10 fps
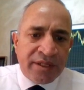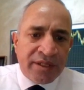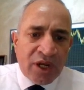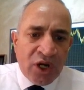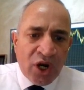
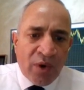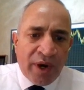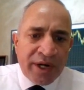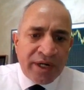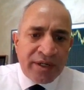and
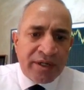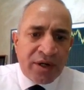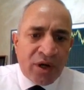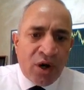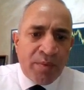lower
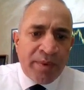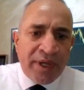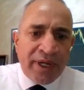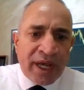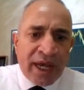
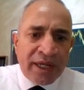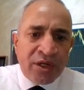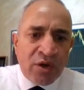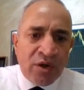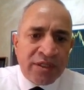open
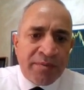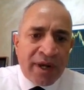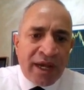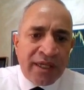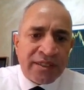and close
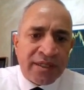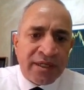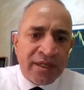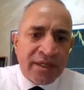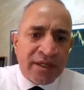
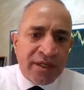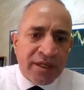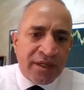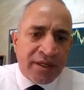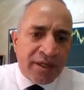price
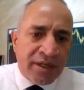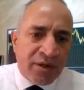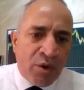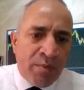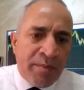
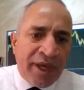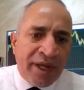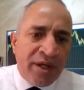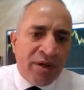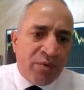
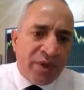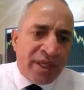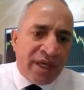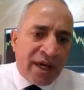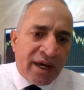comparing
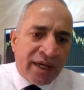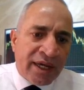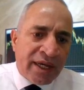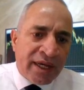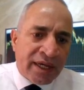with
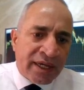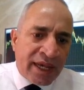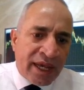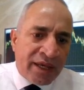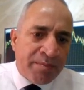the
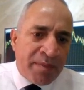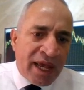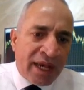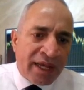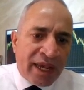
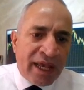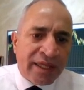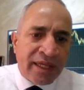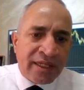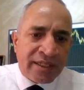black
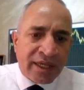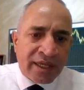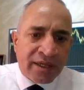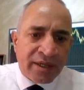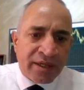
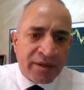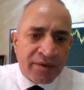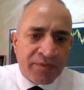candlestick.